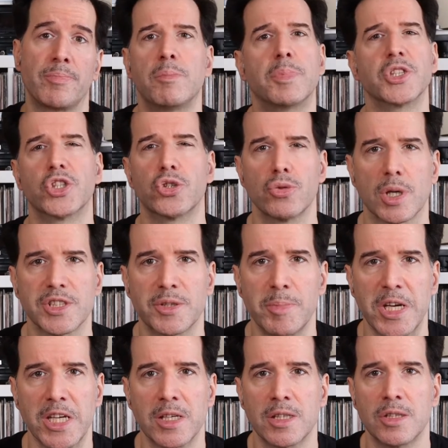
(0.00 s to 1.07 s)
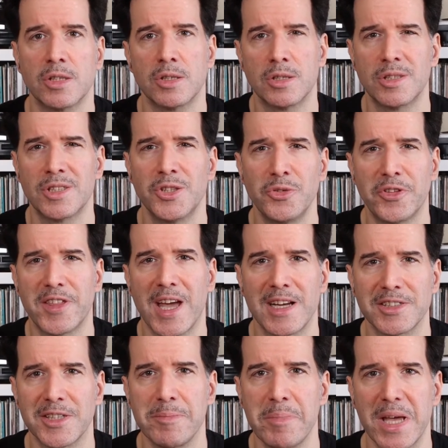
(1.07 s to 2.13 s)
But trust me,
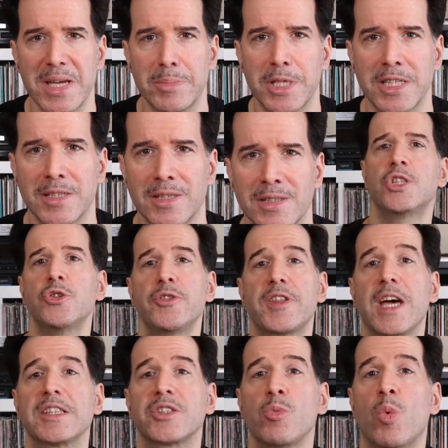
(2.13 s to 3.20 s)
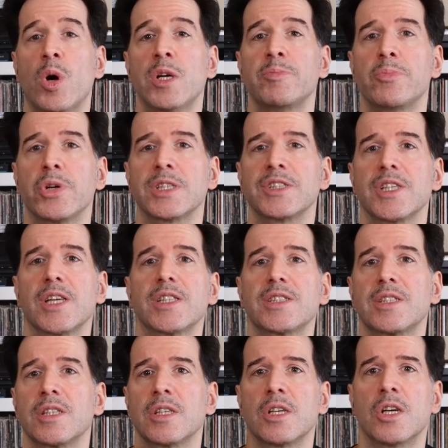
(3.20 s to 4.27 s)
2000, baby. 2001 brings
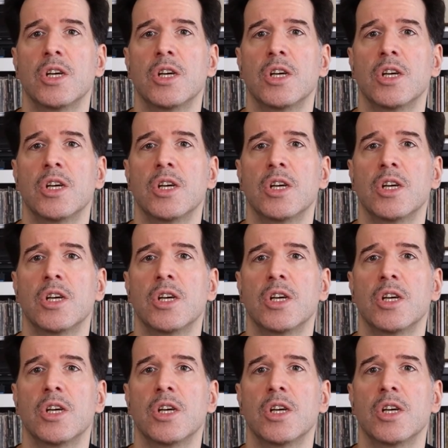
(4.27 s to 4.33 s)
us